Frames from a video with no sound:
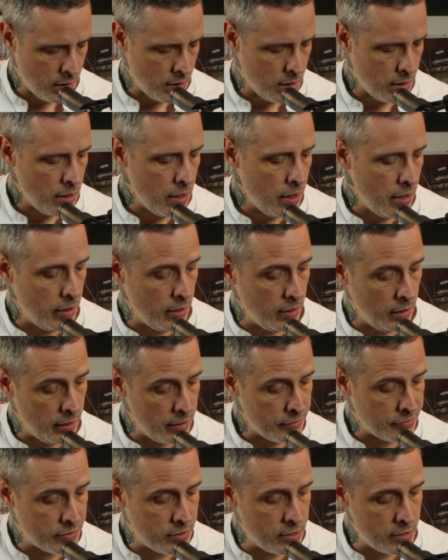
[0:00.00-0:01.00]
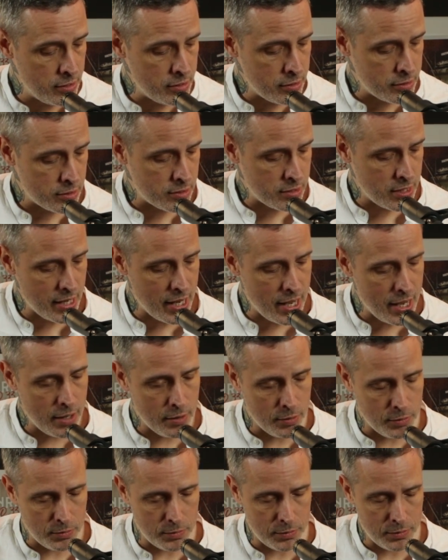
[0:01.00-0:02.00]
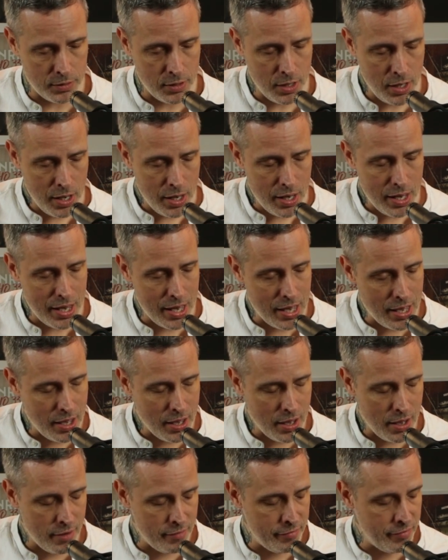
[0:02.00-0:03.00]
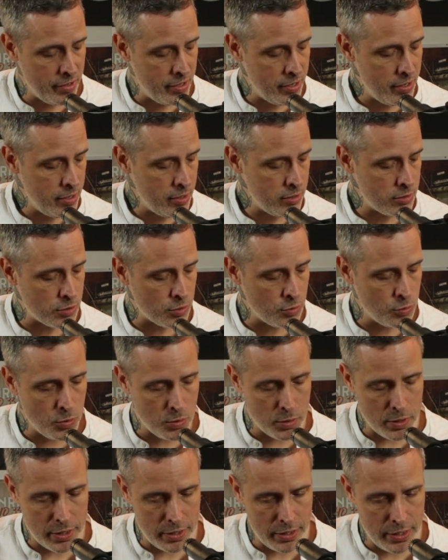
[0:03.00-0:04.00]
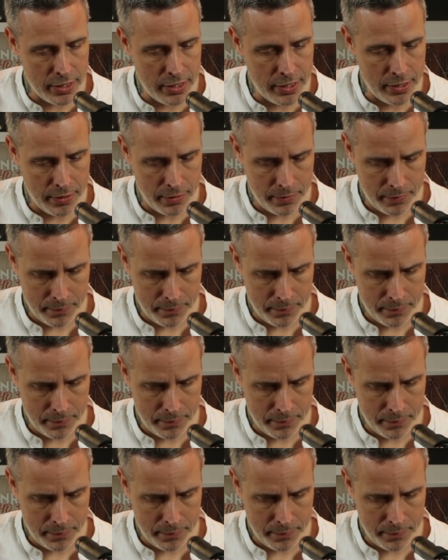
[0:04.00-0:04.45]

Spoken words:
and let this town have its way.